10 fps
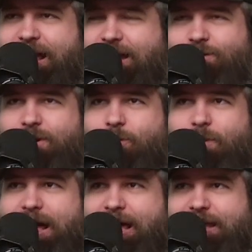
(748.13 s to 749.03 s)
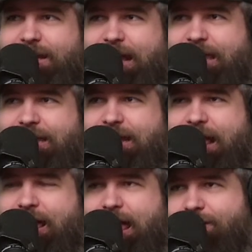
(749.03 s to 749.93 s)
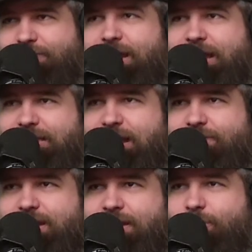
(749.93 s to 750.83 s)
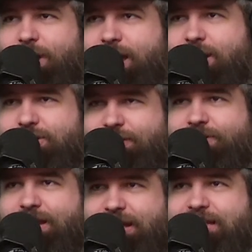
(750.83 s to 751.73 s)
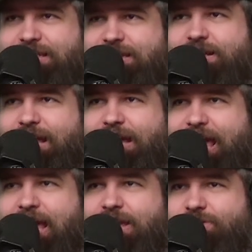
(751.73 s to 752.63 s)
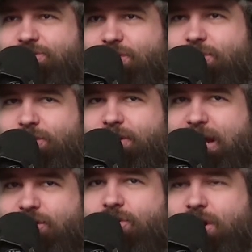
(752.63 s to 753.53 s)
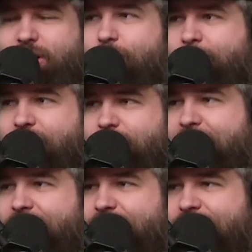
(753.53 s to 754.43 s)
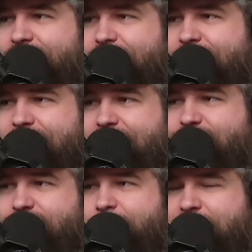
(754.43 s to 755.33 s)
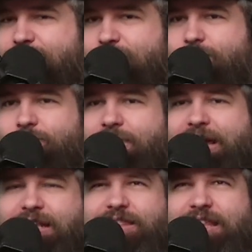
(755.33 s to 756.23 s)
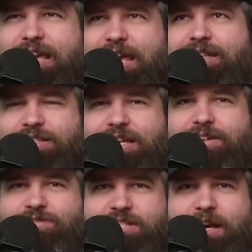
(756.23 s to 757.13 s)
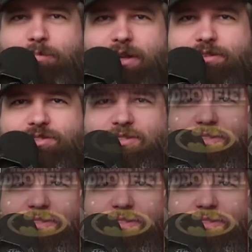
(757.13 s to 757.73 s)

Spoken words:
I don't know why I feel like Devin never aged. I feel like he's still like 8 years old and you're gonna go punch him out. And I just imagine you like the end scene of Step Brothers,